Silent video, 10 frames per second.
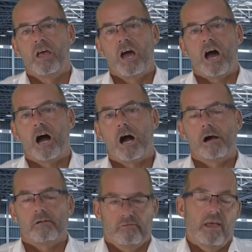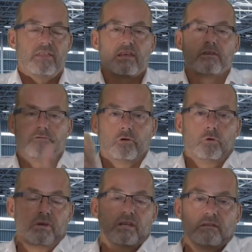and therefore
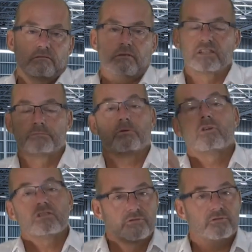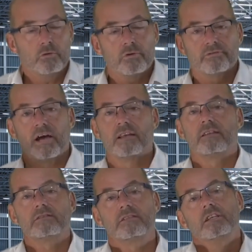we experience fewer
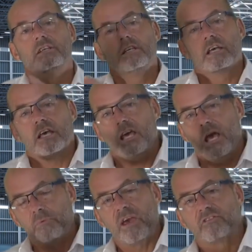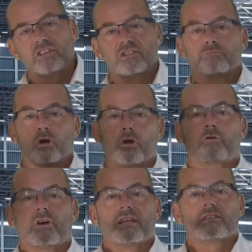failures, and we have condition
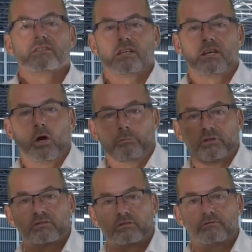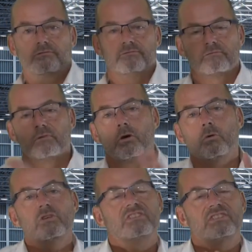monitoring to help us
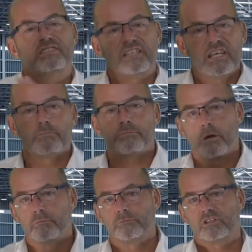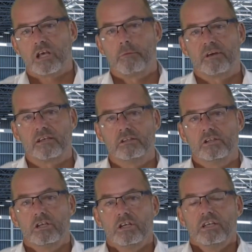see the problems coming.
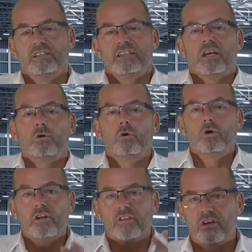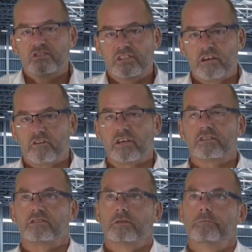In all of those areas,